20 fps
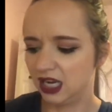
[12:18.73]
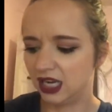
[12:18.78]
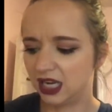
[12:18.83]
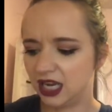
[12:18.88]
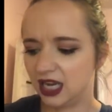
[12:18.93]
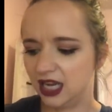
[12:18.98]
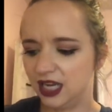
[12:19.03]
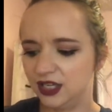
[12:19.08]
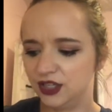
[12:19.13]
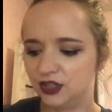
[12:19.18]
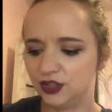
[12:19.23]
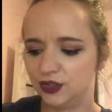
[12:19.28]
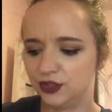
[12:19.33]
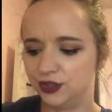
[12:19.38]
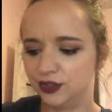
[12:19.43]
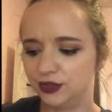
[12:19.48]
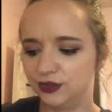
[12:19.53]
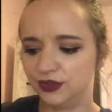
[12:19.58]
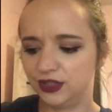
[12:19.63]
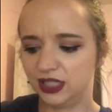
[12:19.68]
kind
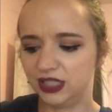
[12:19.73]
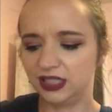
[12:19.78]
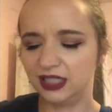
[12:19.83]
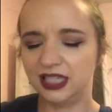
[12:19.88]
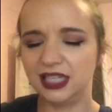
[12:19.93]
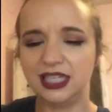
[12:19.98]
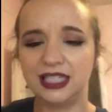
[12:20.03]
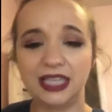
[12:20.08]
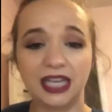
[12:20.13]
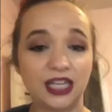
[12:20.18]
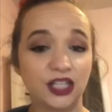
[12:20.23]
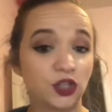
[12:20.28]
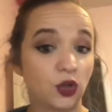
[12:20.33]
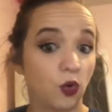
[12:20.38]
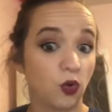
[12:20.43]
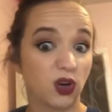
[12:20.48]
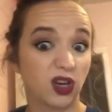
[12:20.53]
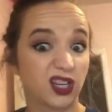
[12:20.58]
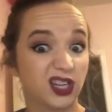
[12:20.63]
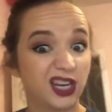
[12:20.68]
of desk
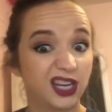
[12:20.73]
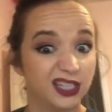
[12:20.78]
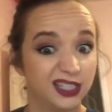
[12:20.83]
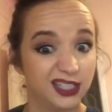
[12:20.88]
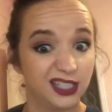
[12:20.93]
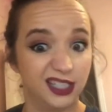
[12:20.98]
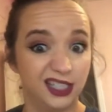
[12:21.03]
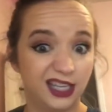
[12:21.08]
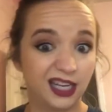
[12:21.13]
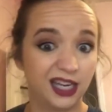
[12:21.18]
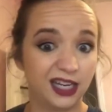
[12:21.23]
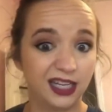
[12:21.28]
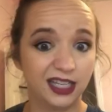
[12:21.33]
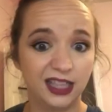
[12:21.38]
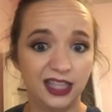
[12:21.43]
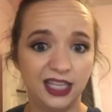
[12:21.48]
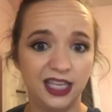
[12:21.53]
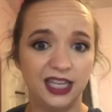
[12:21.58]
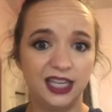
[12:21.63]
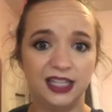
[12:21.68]
organize-y kind of
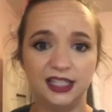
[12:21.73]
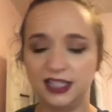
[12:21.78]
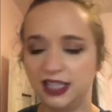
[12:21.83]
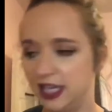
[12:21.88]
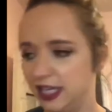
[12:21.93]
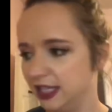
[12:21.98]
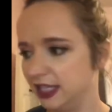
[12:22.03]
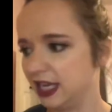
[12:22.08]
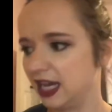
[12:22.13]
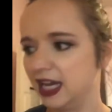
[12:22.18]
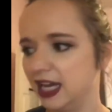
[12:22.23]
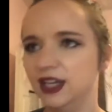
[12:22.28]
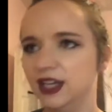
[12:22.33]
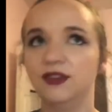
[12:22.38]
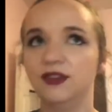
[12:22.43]
things, and kind of